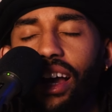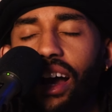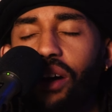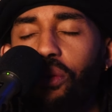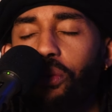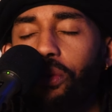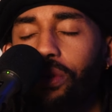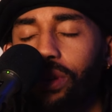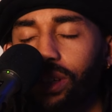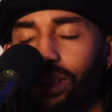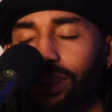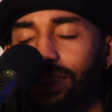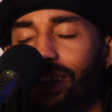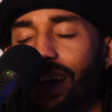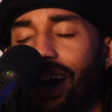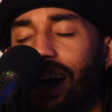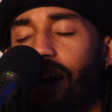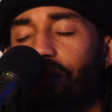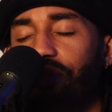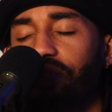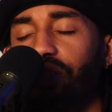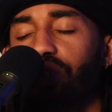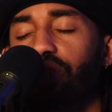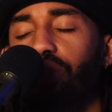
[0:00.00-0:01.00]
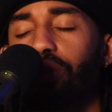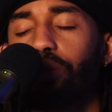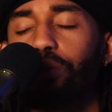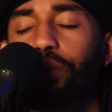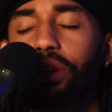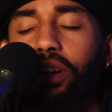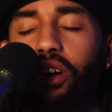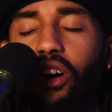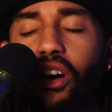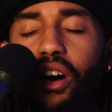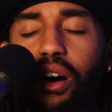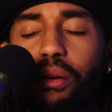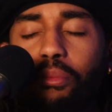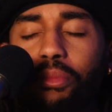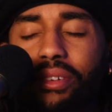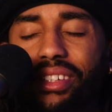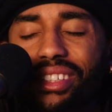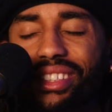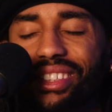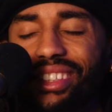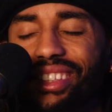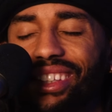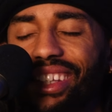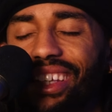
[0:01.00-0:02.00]
I want to dive into with karma
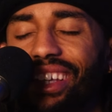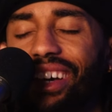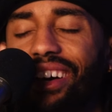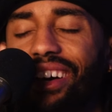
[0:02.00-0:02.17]
is the